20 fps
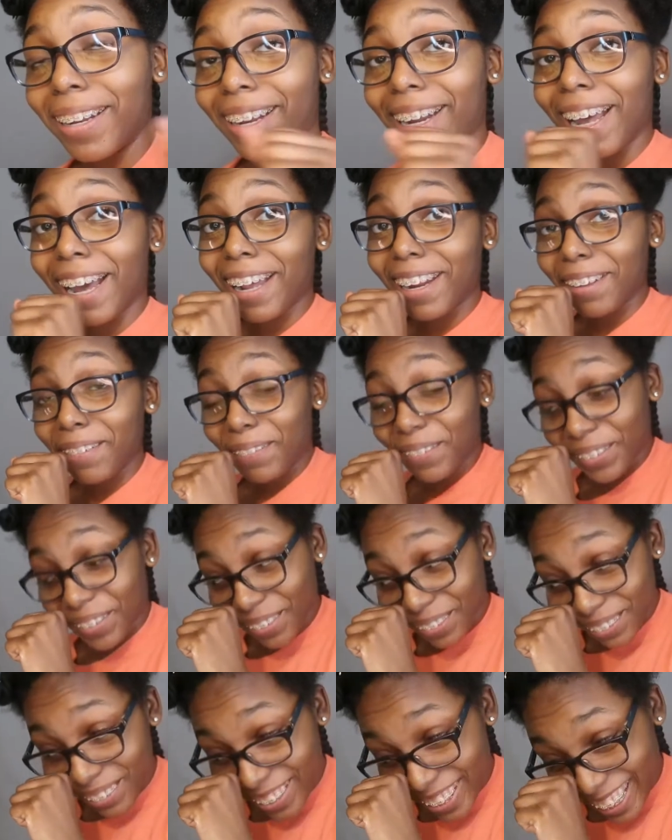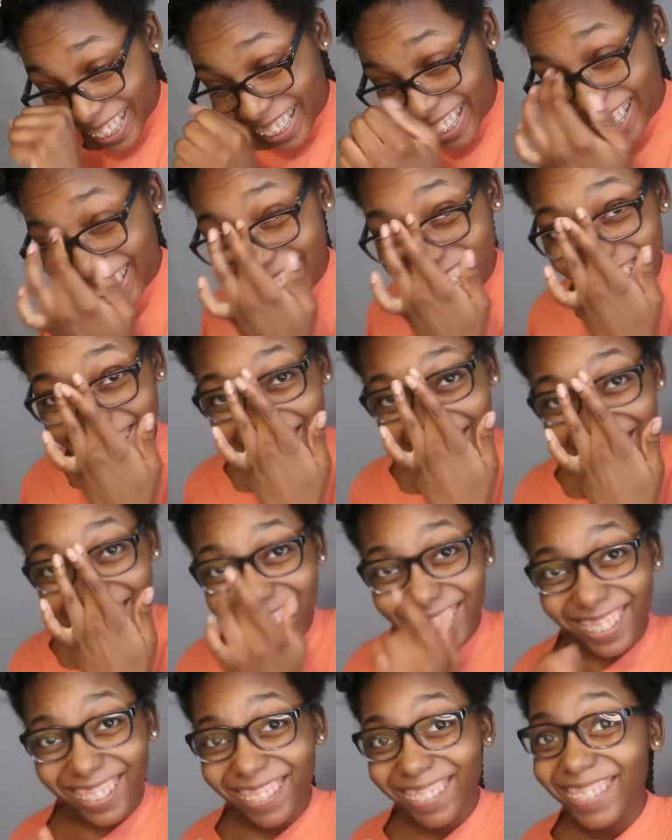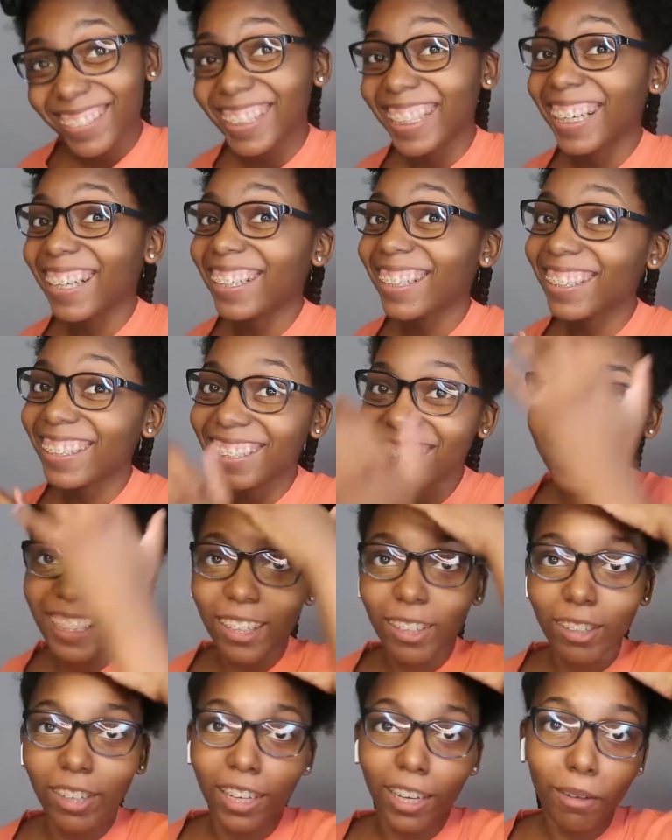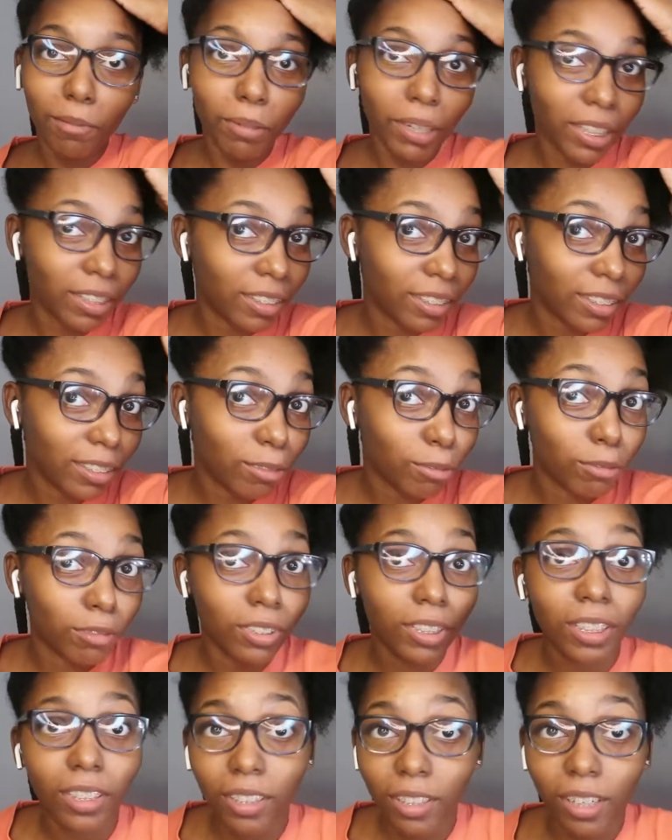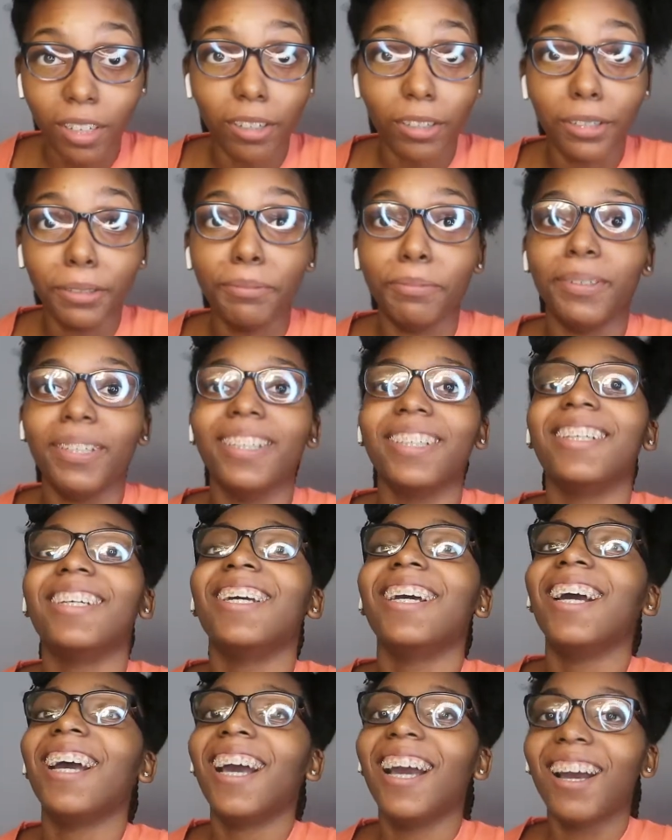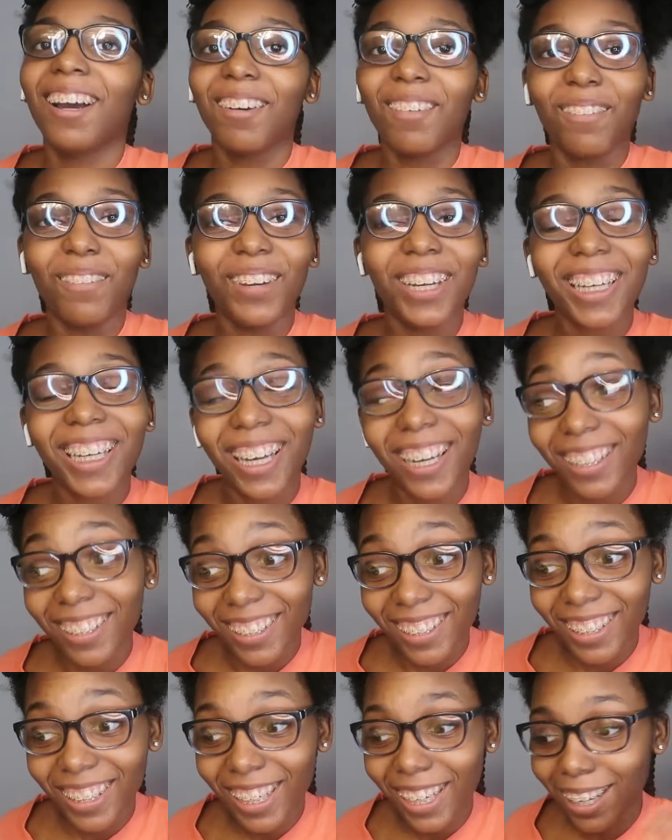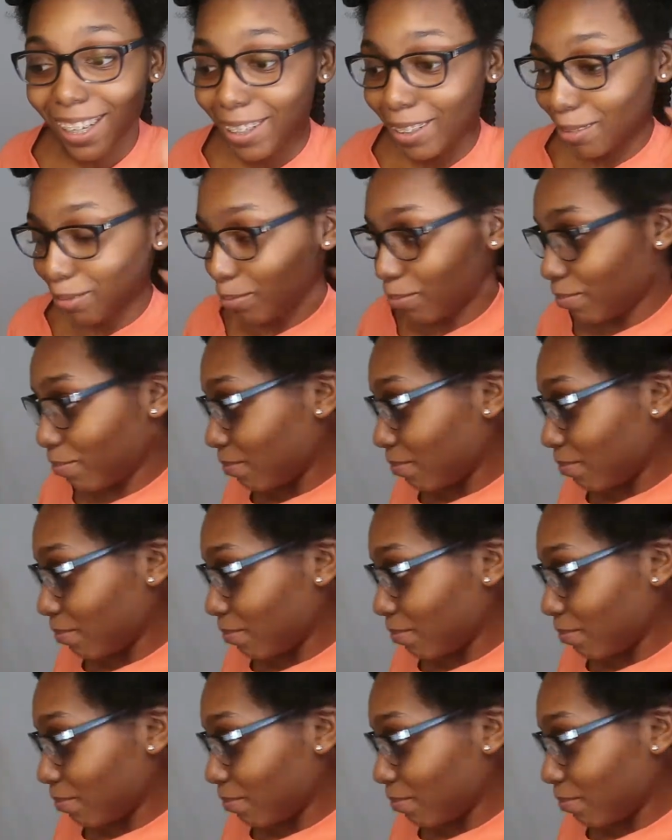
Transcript: Not even gonna lie, we kind of, okay, I'm probably really scary, but we kind of snapped.